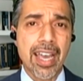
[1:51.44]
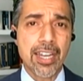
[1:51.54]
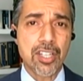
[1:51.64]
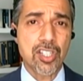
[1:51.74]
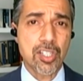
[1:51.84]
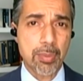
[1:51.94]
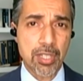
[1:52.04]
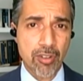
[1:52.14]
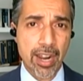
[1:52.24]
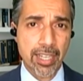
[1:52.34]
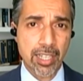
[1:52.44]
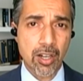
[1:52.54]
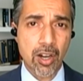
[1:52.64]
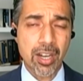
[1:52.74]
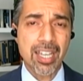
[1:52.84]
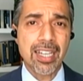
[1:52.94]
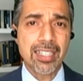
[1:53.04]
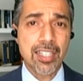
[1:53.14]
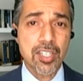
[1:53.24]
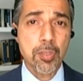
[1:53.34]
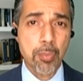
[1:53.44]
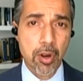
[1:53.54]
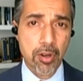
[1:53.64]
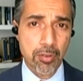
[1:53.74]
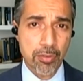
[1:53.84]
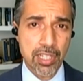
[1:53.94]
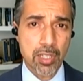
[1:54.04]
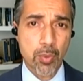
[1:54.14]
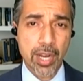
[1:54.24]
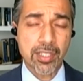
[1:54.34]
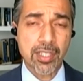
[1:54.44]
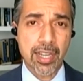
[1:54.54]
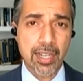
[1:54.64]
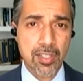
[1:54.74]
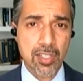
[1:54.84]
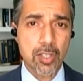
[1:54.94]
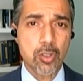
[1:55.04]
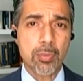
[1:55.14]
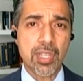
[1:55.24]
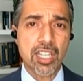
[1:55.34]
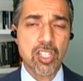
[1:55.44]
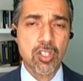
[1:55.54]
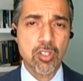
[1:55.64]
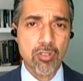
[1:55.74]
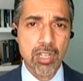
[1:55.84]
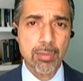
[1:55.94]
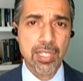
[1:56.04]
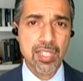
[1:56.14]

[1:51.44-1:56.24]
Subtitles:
and it's just been dragging on. This is part of the reason why the United States should be extremely